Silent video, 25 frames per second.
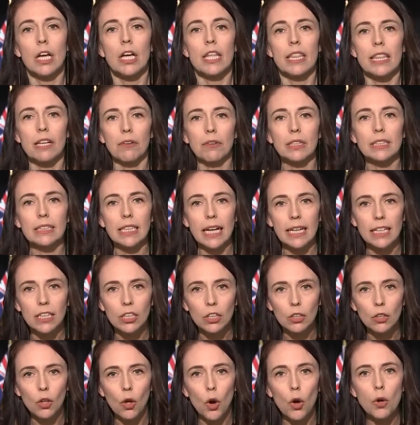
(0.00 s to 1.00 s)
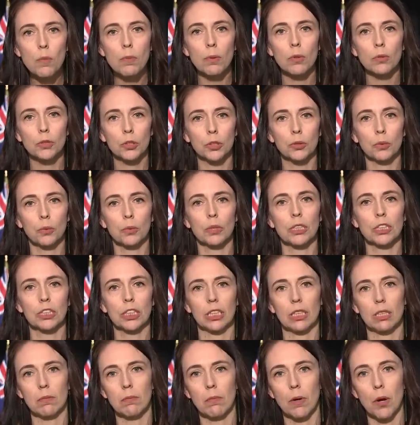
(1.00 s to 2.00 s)
There is a global shortage
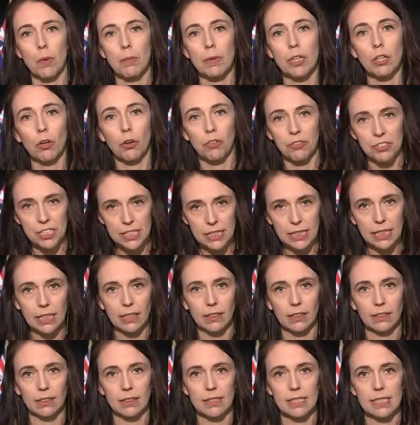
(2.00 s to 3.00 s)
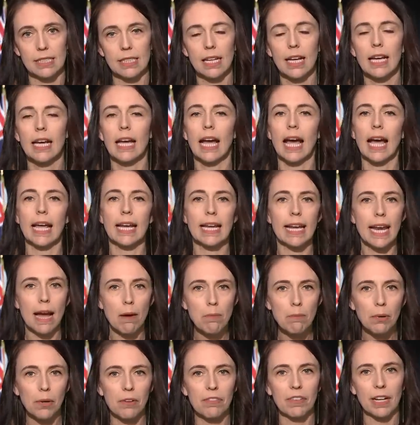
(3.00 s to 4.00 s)
at the moment of skills. A
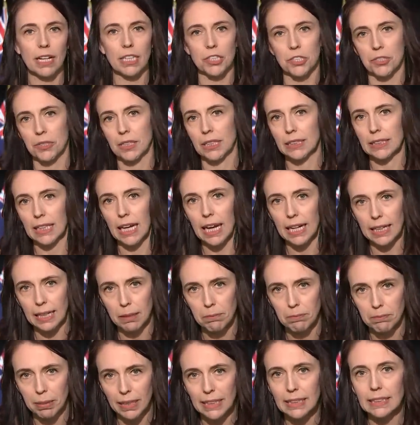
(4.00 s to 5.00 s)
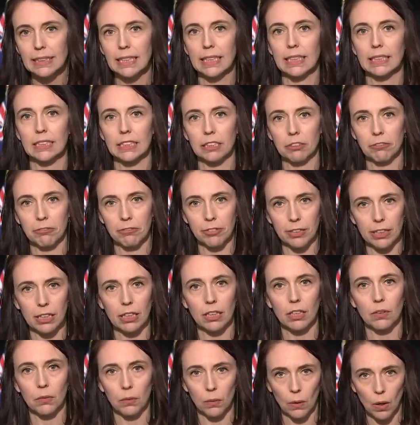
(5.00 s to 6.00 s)
number of countries are competing to
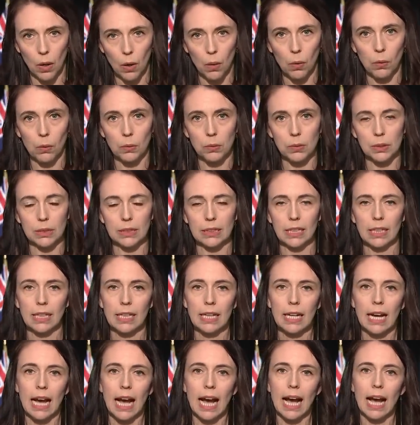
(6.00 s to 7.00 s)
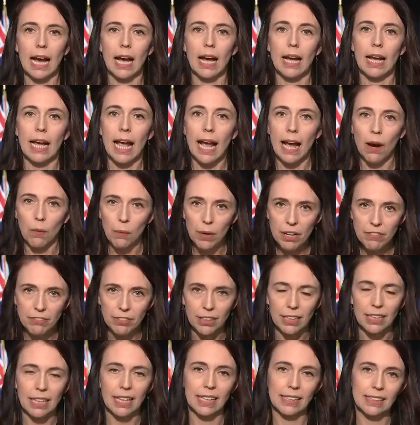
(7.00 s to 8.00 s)
fill roles. Uh, however,
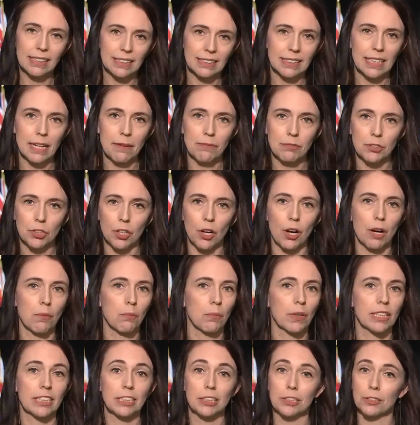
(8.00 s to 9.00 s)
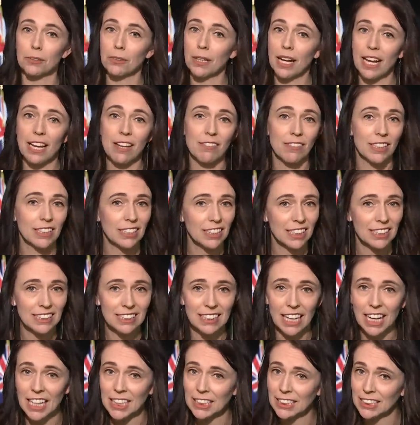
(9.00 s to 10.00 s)
at the same time, we still have, as I
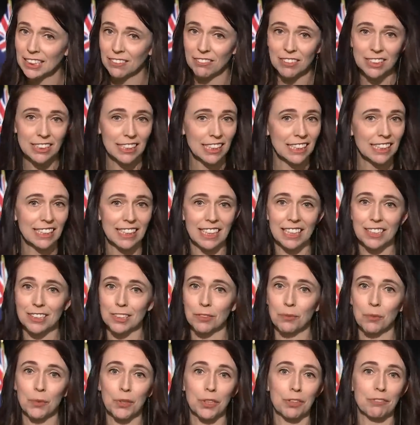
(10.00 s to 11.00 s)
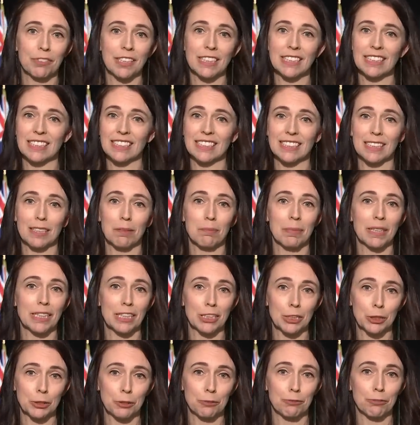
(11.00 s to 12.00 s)
say, seventeen thousand work visas that have been
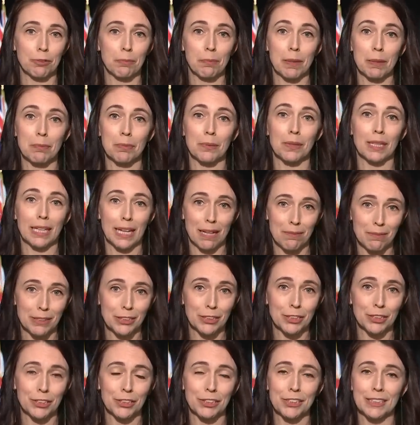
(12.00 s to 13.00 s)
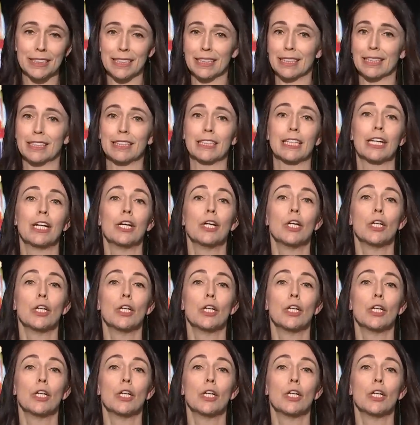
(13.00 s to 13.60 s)
issued for people to come into New Zealand.